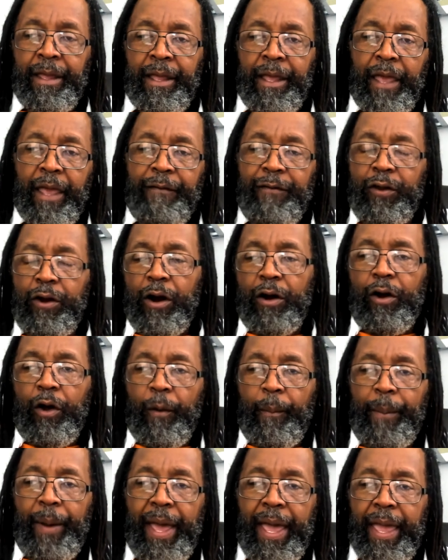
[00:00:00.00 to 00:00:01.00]
if you don't
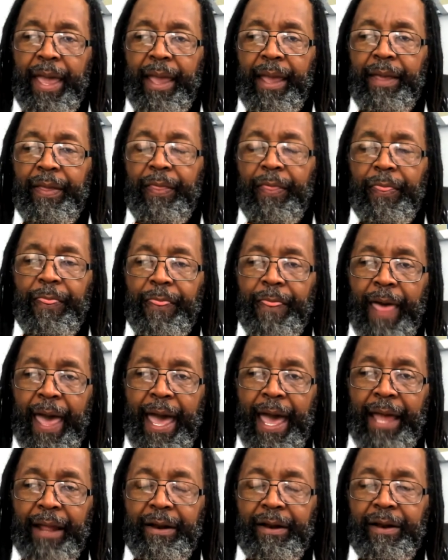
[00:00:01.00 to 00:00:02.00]
obey
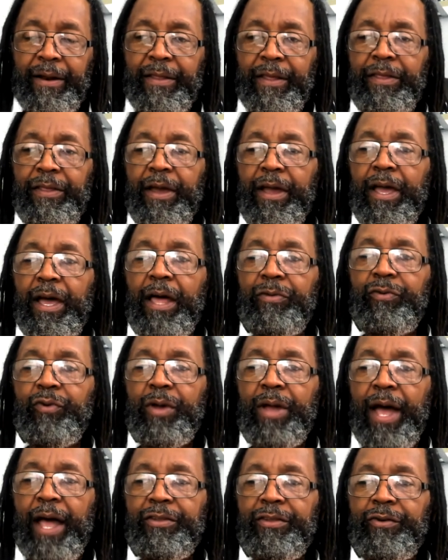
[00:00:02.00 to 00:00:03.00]
that, then there comes with
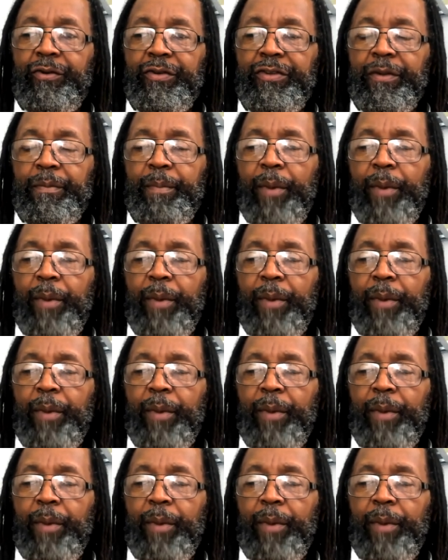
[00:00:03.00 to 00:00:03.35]
consequences.